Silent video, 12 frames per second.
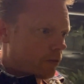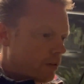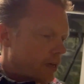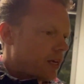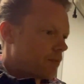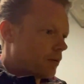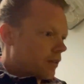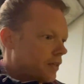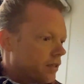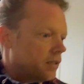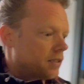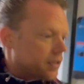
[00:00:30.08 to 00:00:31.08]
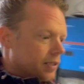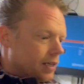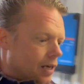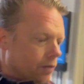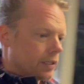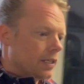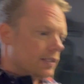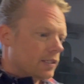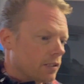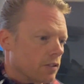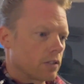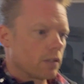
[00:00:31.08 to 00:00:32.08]
for that, but that's how it
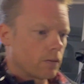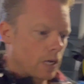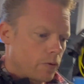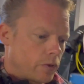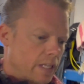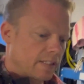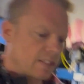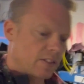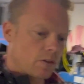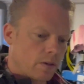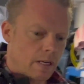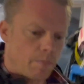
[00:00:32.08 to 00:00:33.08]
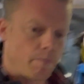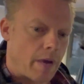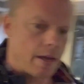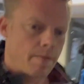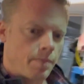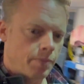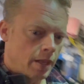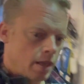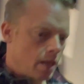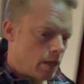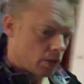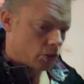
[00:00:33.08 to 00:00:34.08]
is. So I will just start up my
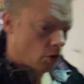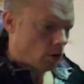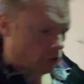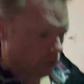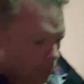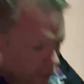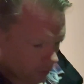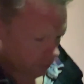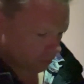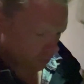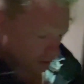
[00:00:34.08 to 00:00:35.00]
charger here to